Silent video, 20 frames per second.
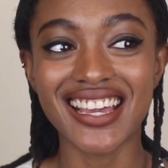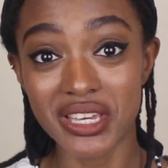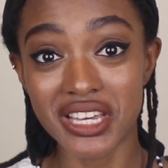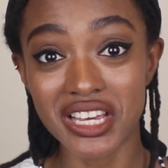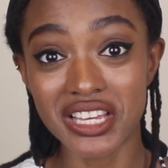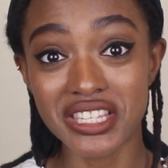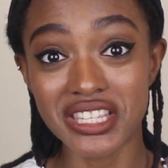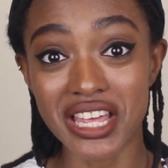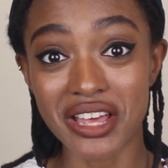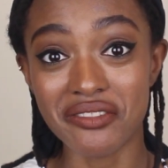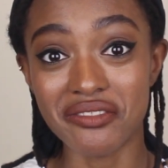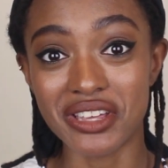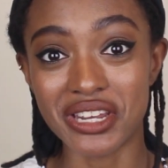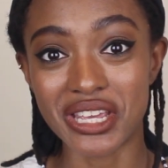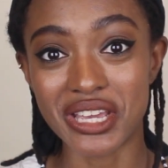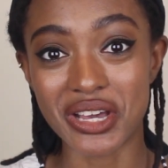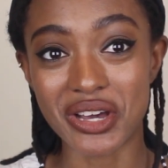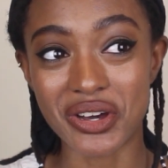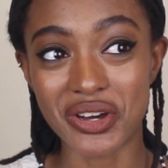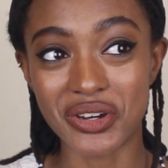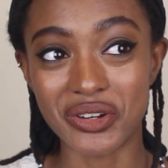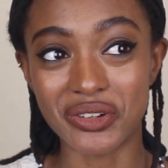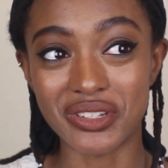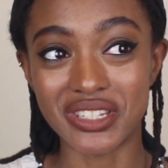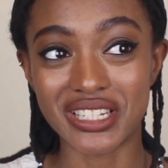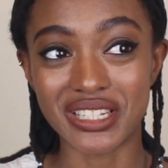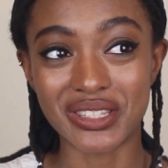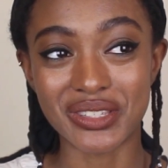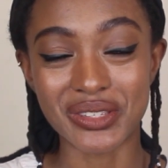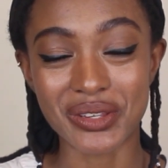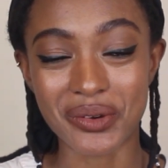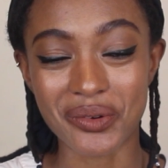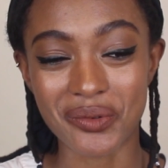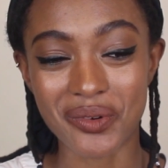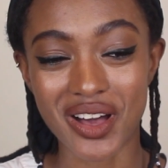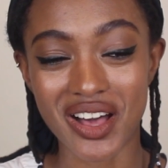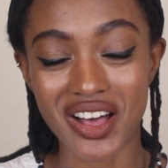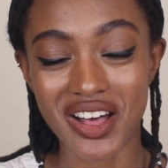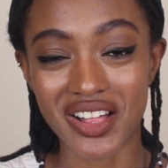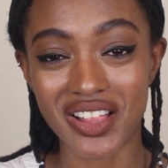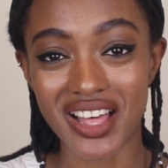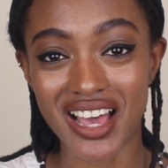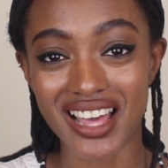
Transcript: Because that video did so well,